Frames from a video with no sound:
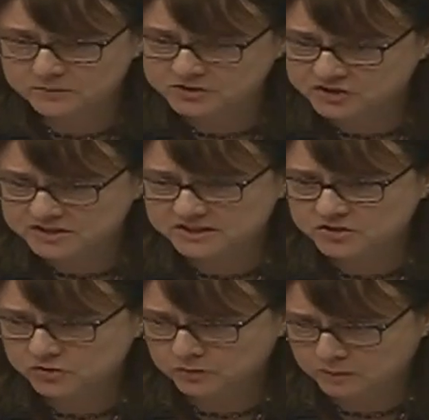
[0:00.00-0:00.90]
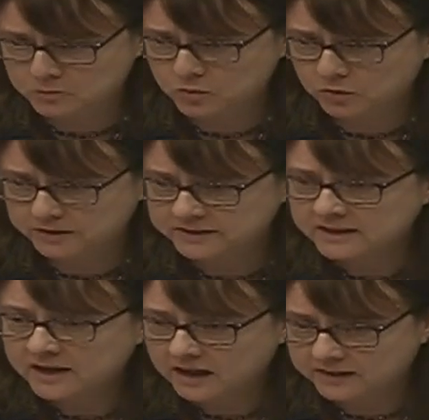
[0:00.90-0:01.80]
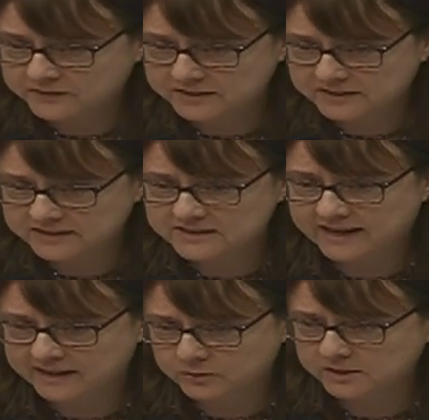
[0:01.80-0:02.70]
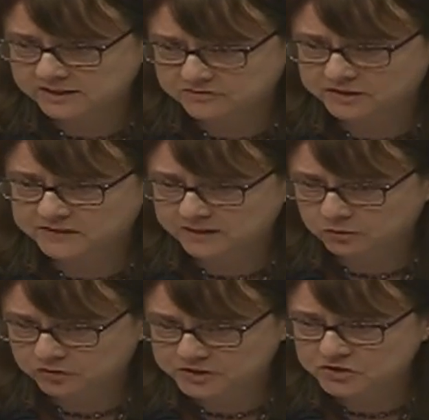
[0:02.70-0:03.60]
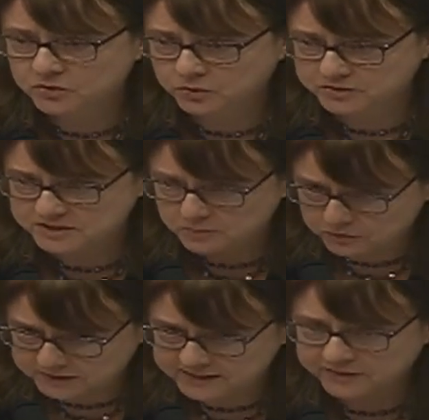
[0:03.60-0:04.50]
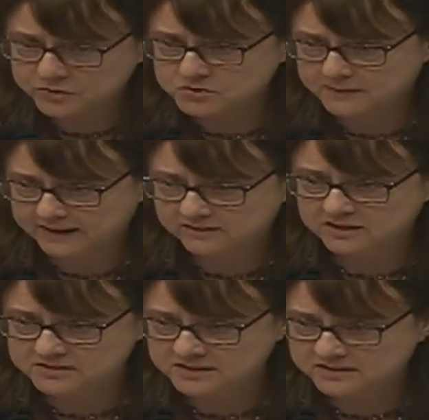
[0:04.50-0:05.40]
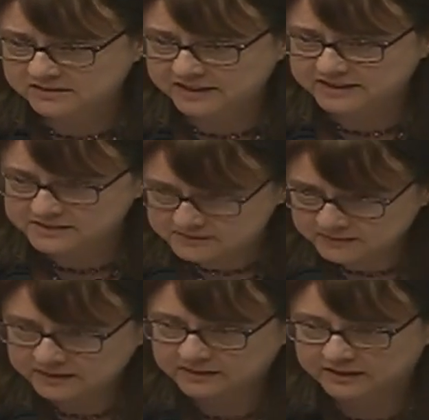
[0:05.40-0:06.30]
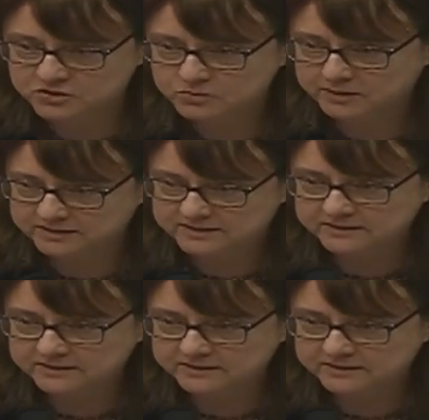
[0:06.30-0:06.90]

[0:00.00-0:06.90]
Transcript: We just issued a report on the need to adequately fund the immigration courts to bring down those backlogs and delays. Just wanted. And